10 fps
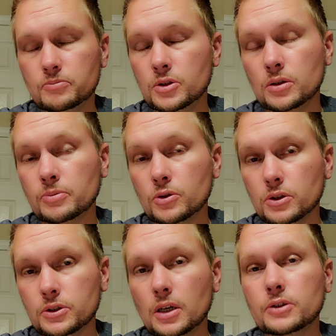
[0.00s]
the good
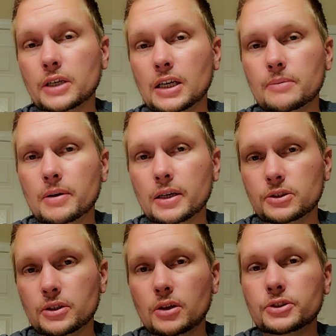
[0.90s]
cells and the bad
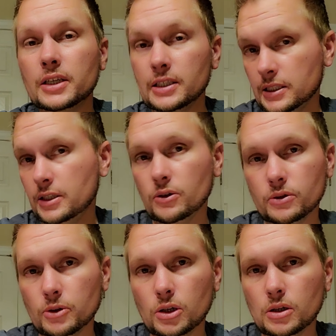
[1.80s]
cells and kill them
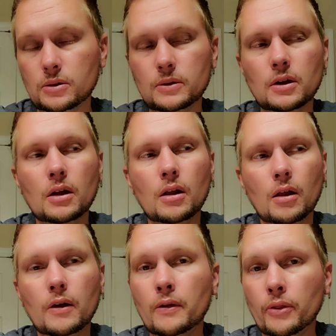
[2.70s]
all.
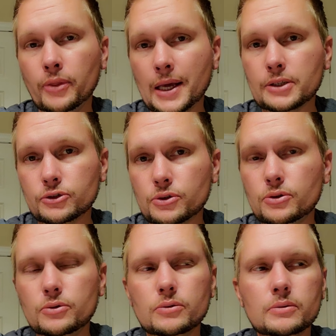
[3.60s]
That is true.